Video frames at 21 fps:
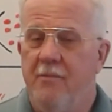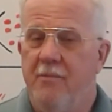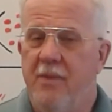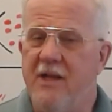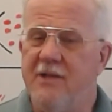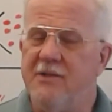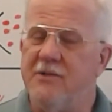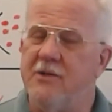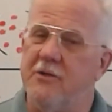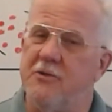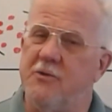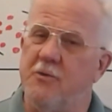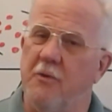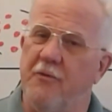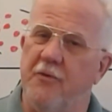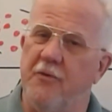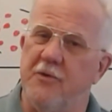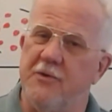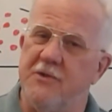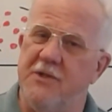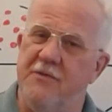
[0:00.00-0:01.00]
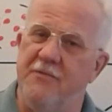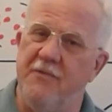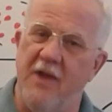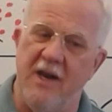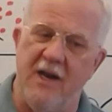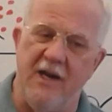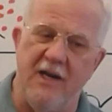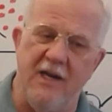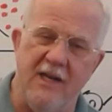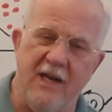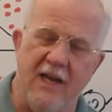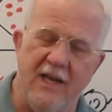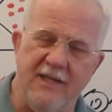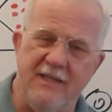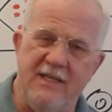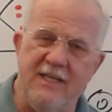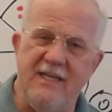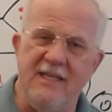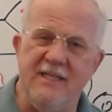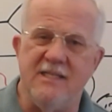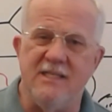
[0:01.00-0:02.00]
Benzos were first invented in
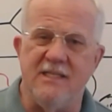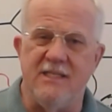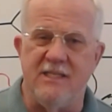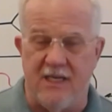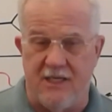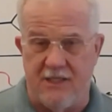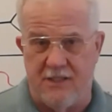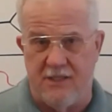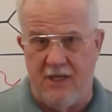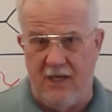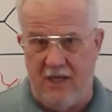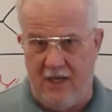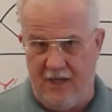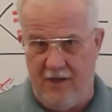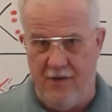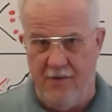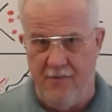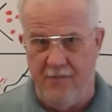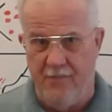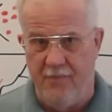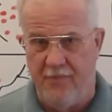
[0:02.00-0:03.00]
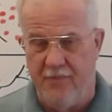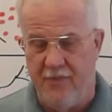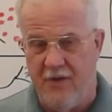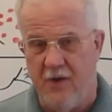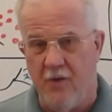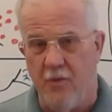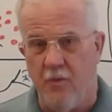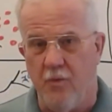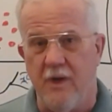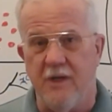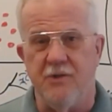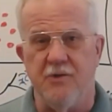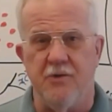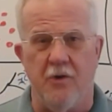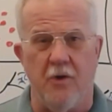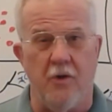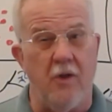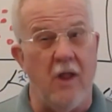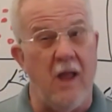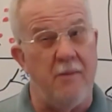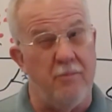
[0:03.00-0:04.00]
1960. The
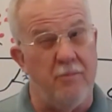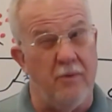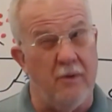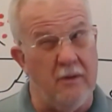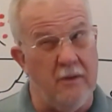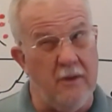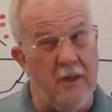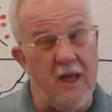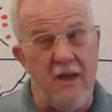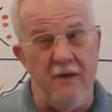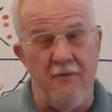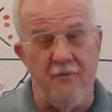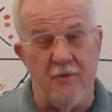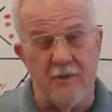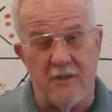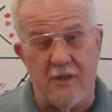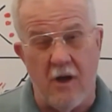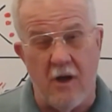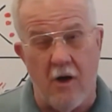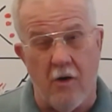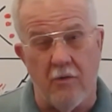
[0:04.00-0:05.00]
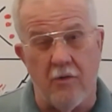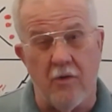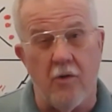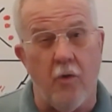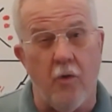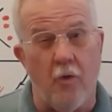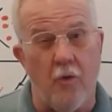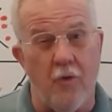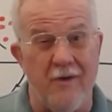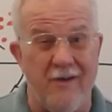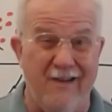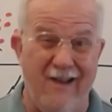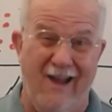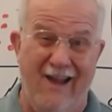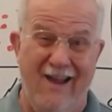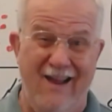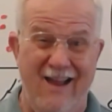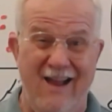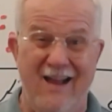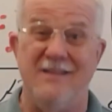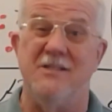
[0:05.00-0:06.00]
original, I believe, was called
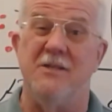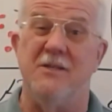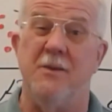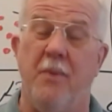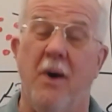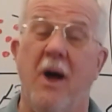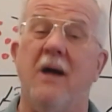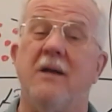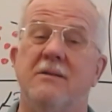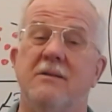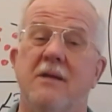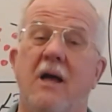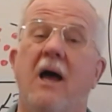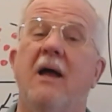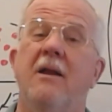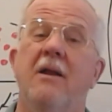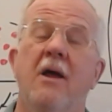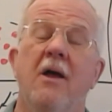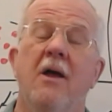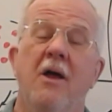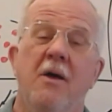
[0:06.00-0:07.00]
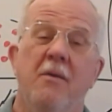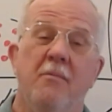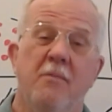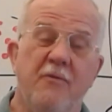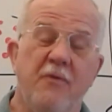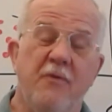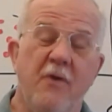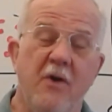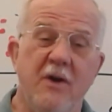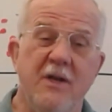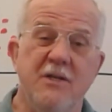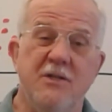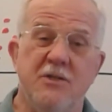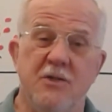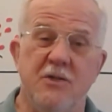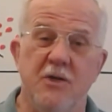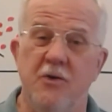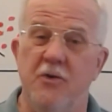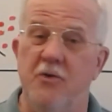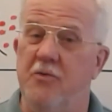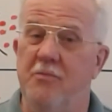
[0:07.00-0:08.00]
chlordiazepoxide, but very
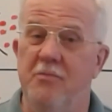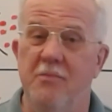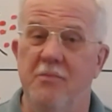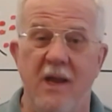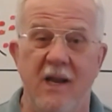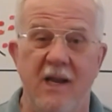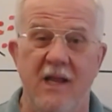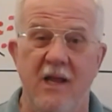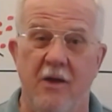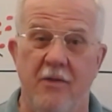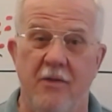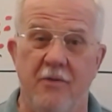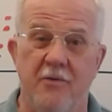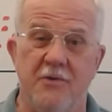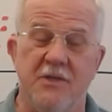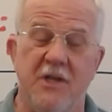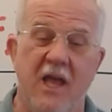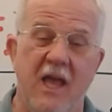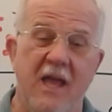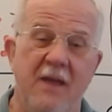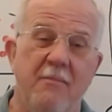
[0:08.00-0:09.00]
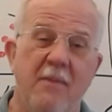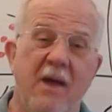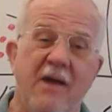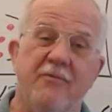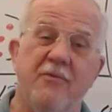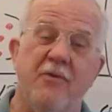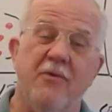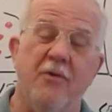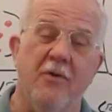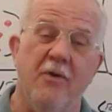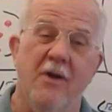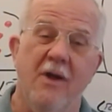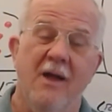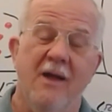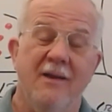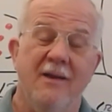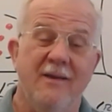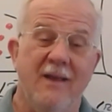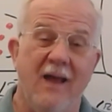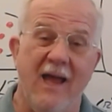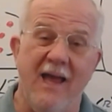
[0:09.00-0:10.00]
soon many others came after.
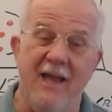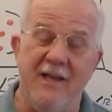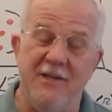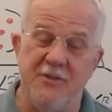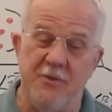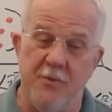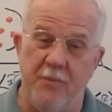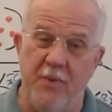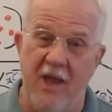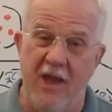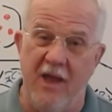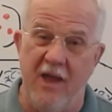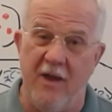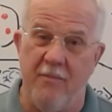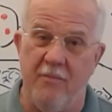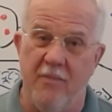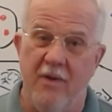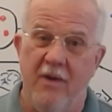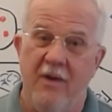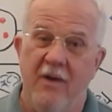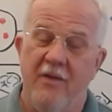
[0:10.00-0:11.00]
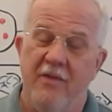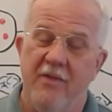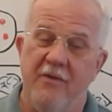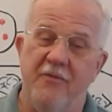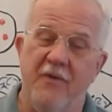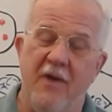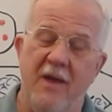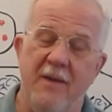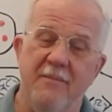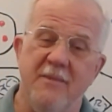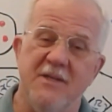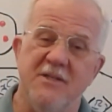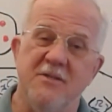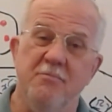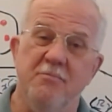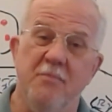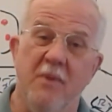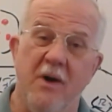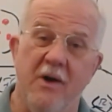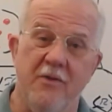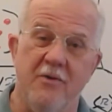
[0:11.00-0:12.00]
Diazepam, the
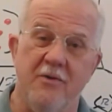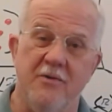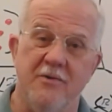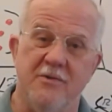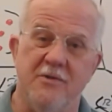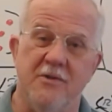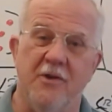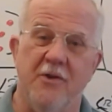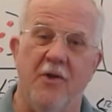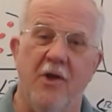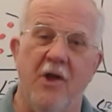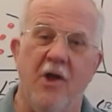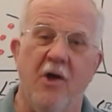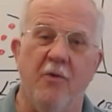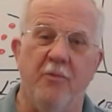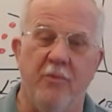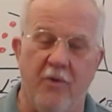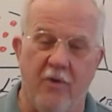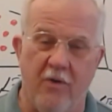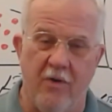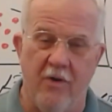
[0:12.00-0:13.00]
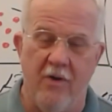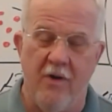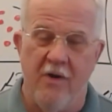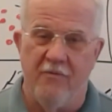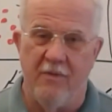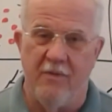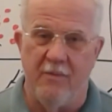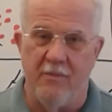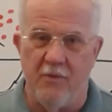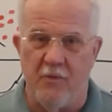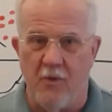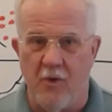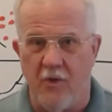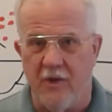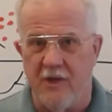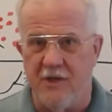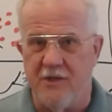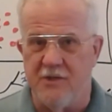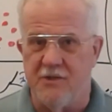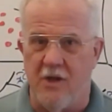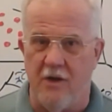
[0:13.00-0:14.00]
famous mother's little helper from the
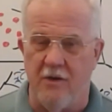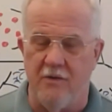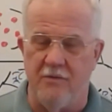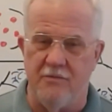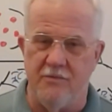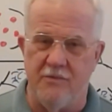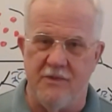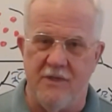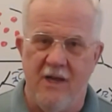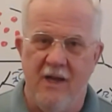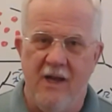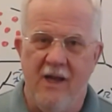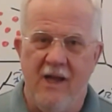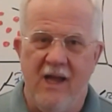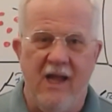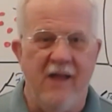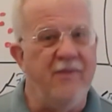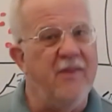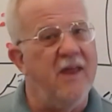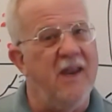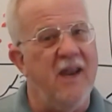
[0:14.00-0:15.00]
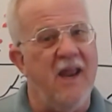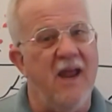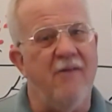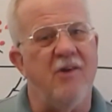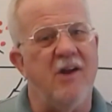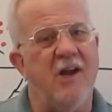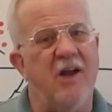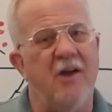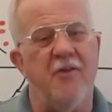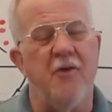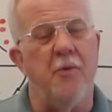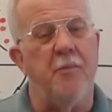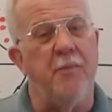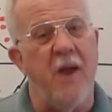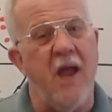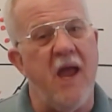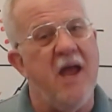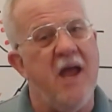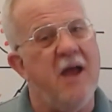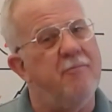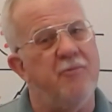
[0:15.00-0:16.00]
Rolling Stones, and then every other
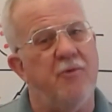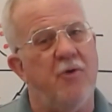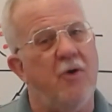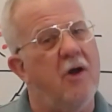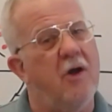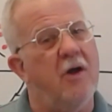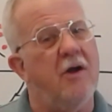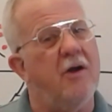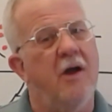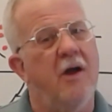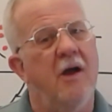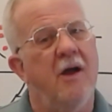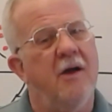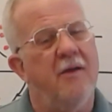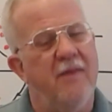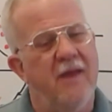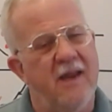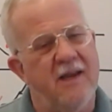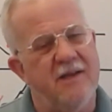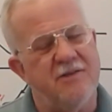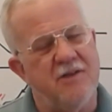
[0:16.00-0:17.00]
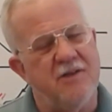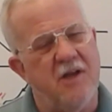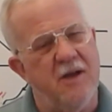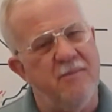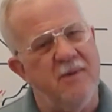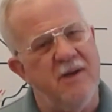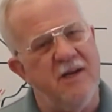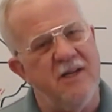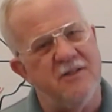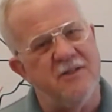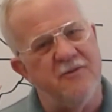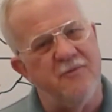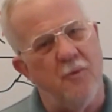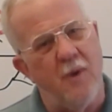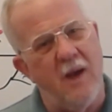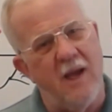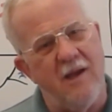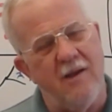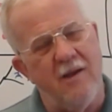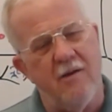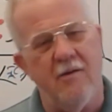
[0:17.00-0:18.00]
PAM drug that has come in its
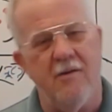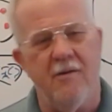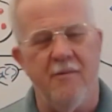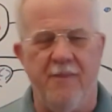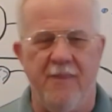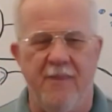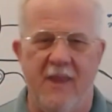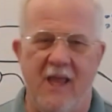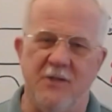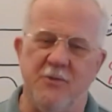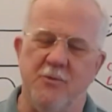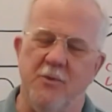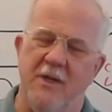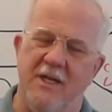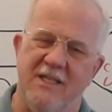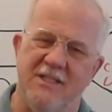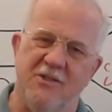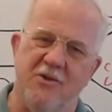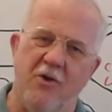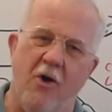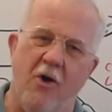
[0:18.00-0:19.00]
wake. That's what it's